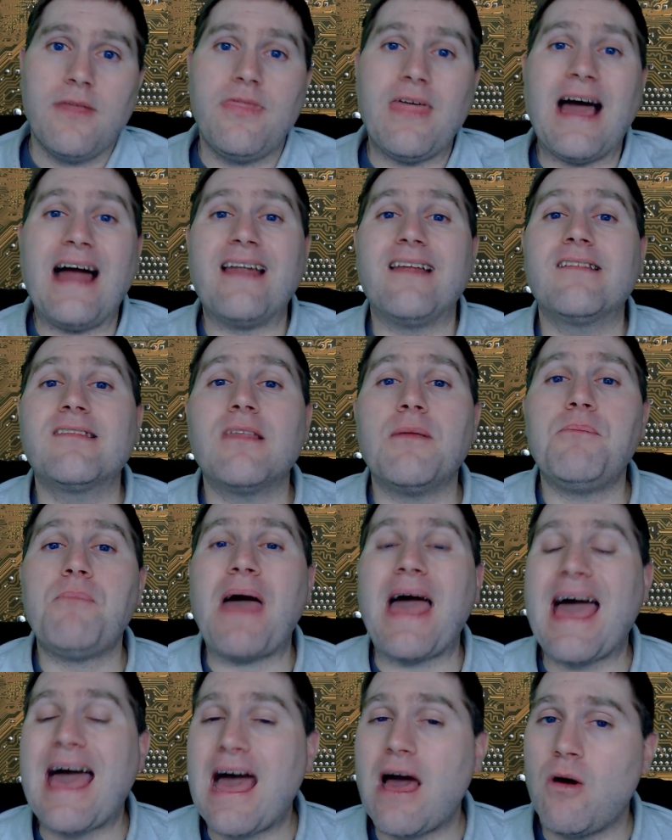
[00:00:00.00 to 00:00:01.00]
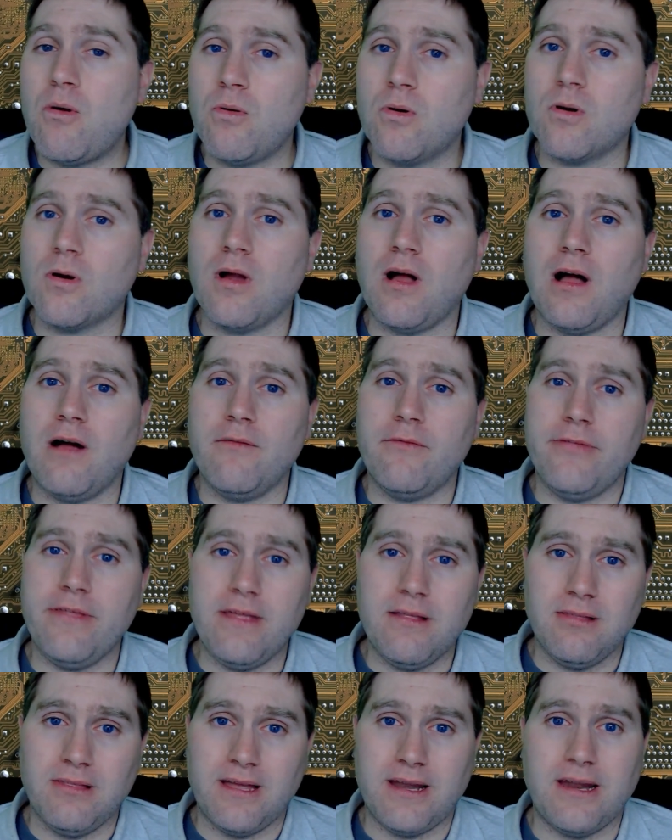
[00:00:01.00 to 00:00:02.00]
That is the power of
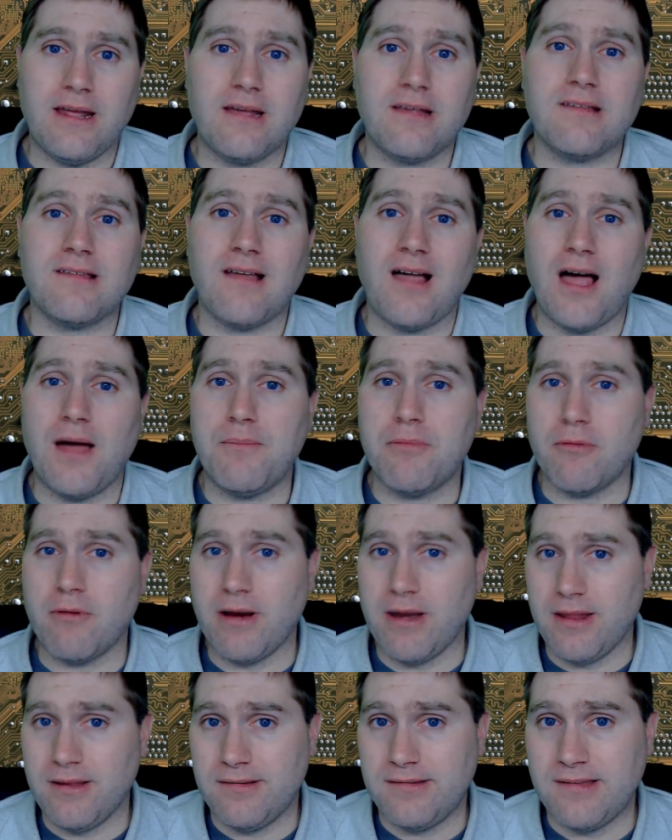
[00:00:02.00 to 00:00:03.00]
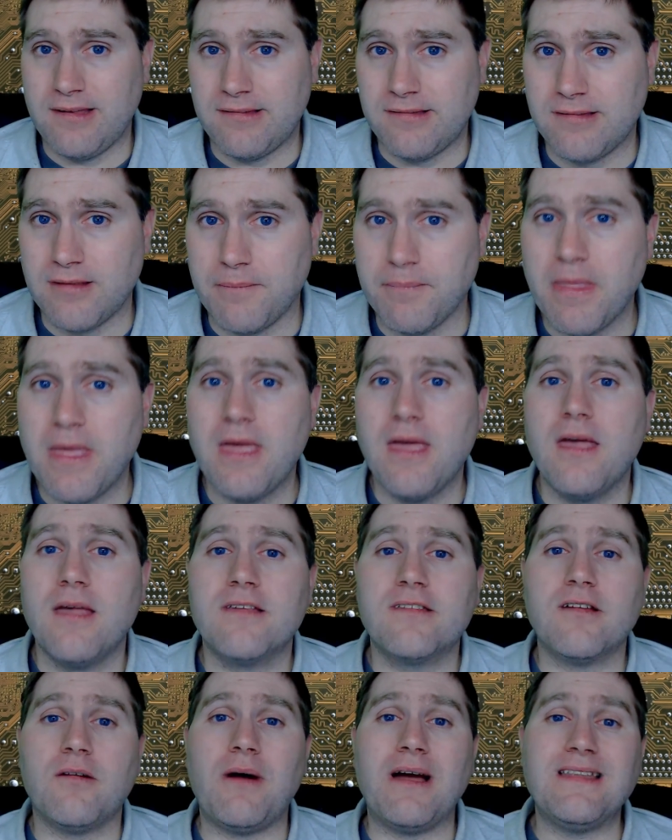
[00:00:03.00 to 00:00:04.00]
the Linux operating system.
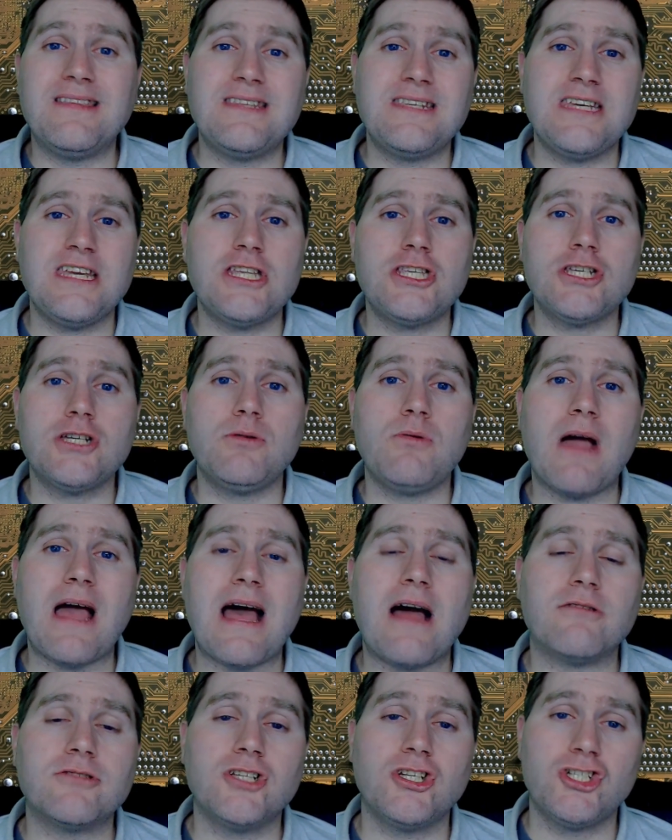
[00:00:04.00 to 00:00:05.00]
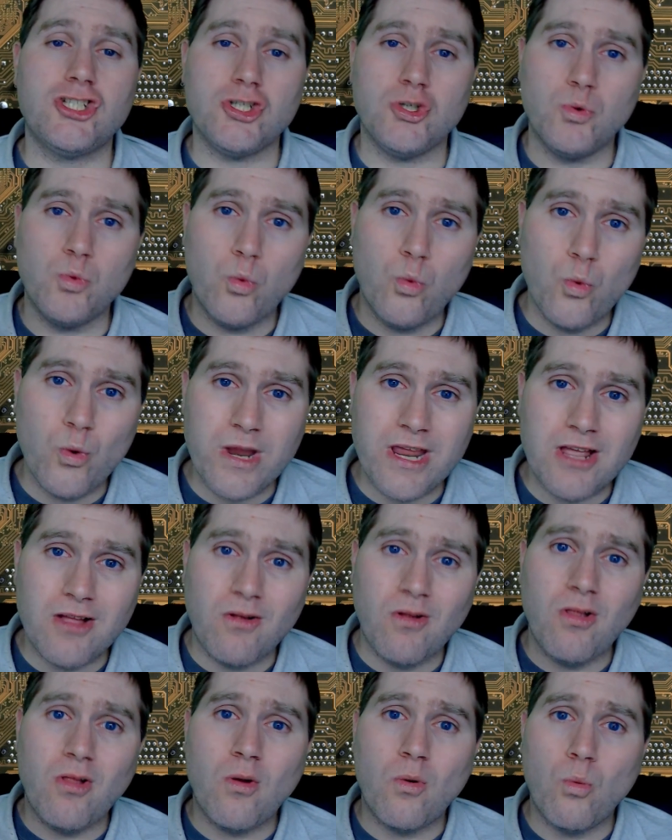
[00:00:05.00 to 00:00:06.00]
So I teach you how to do
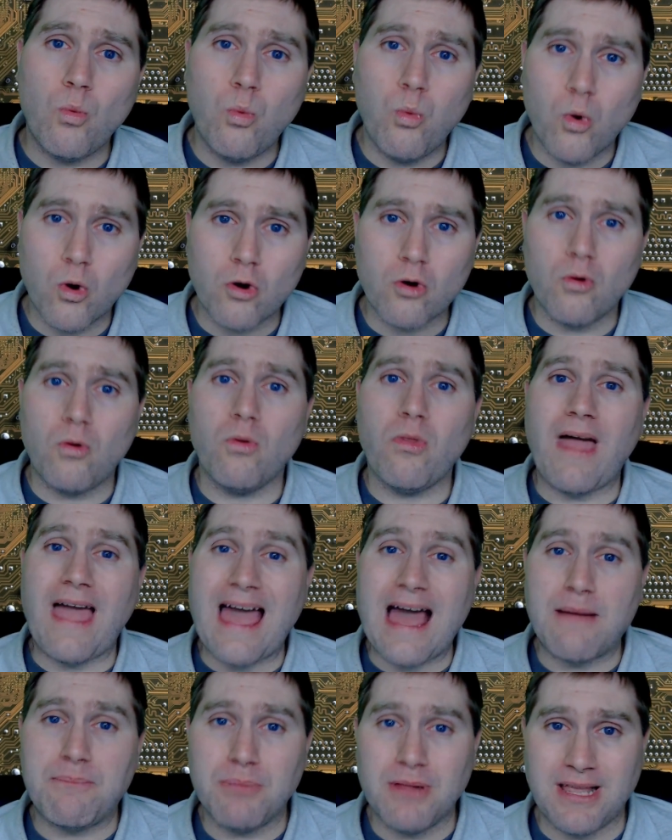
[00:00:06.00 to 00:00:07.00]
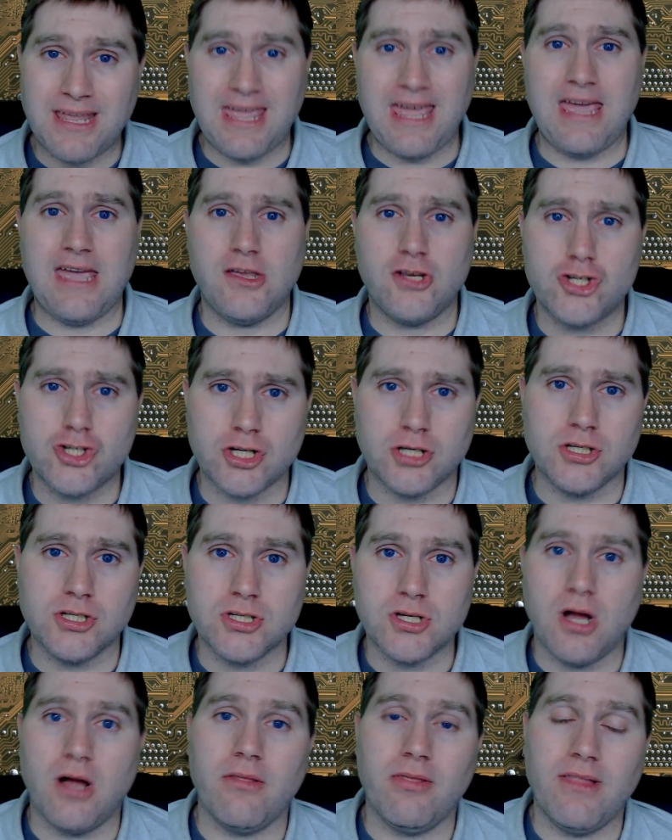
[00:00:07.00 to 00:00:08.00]
real world
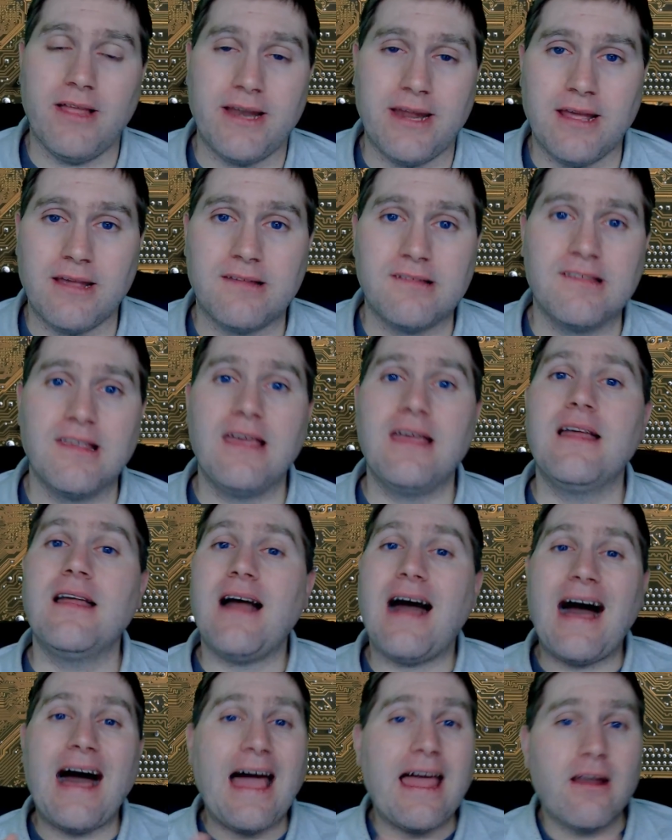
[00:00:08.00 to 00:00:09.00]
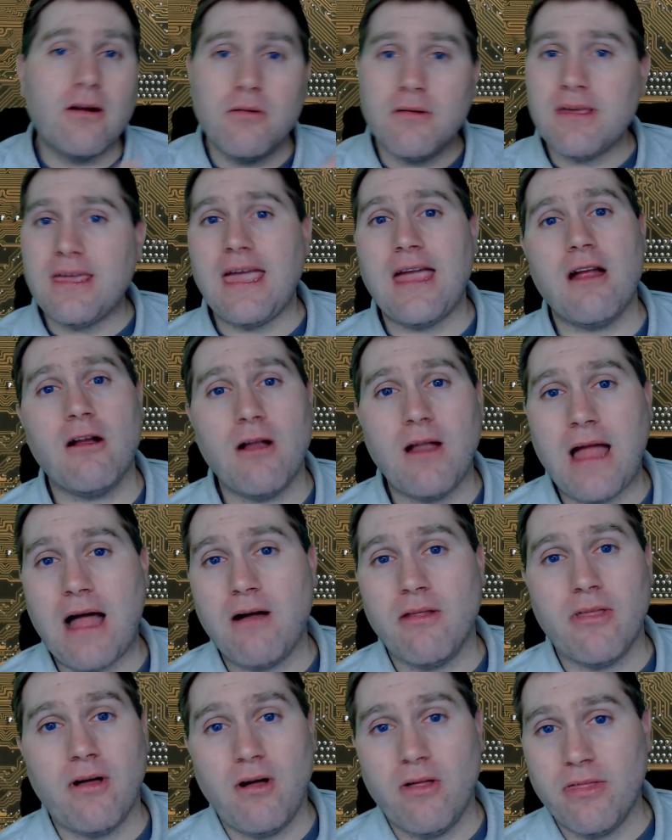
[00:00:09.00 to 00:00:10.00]
applications on Linux. I don't care
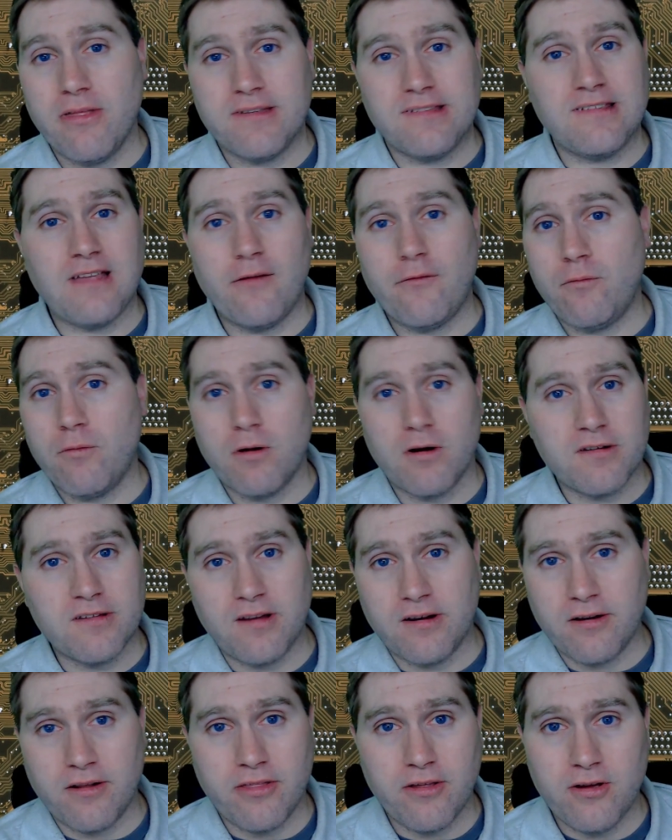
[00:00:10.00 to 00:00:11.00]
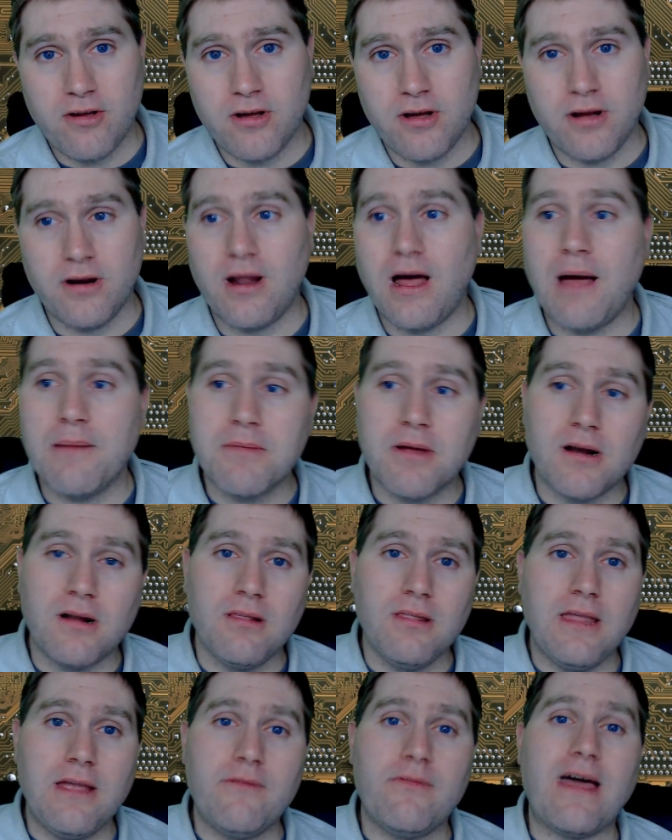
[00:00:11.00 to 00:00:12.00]
how all the stuff works under the hood. I'm going
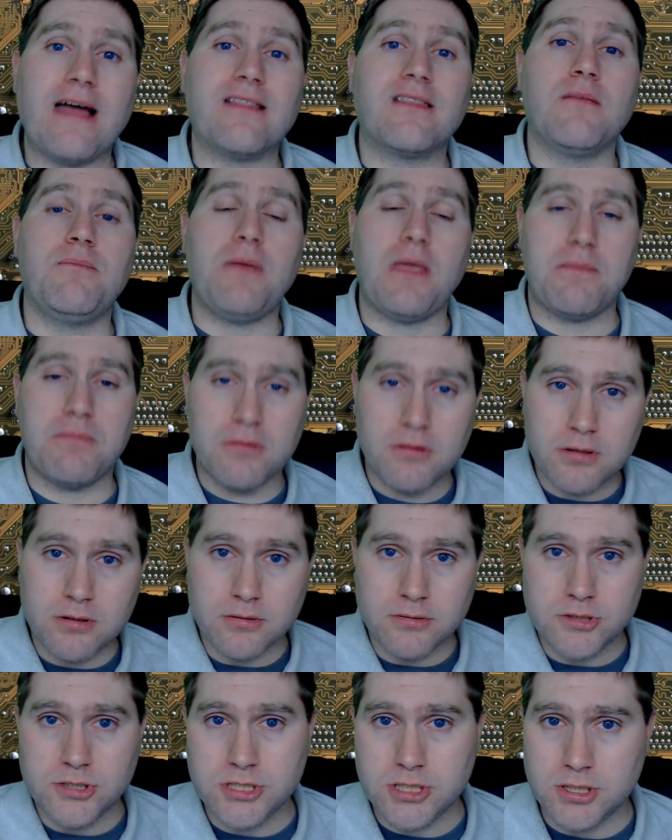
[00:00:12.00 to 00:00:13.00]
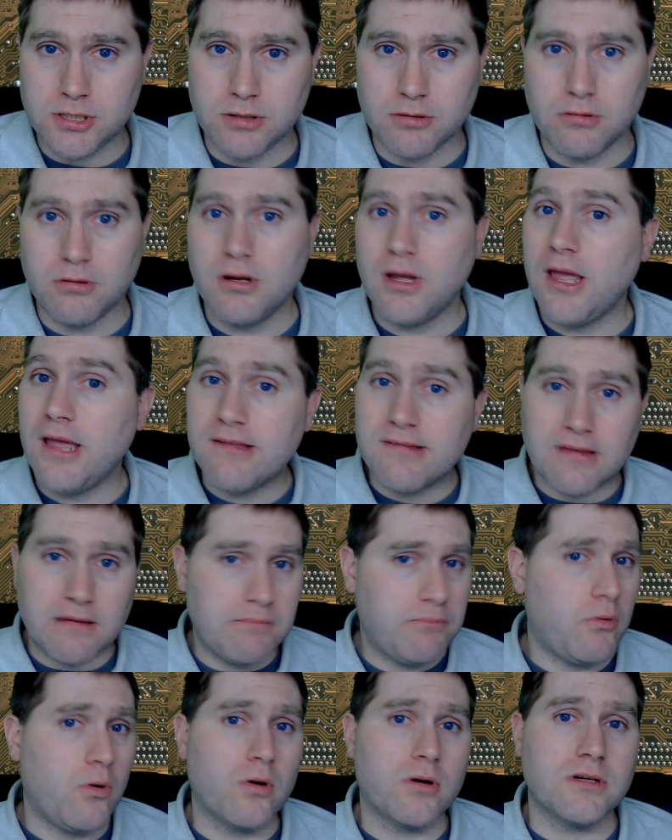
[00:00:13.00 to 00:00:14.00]
to leave that to people who do. It's
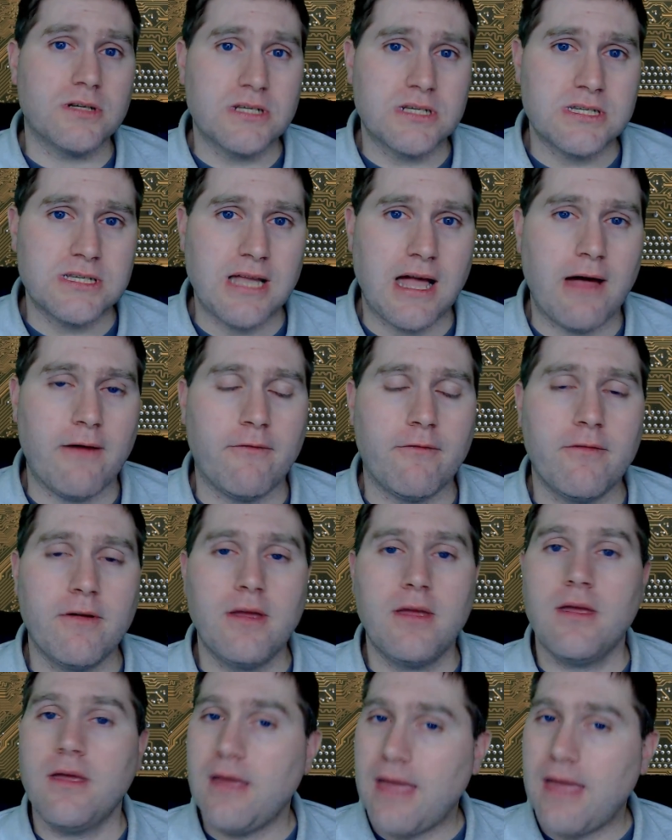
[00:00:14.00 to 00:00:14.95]
important stuff.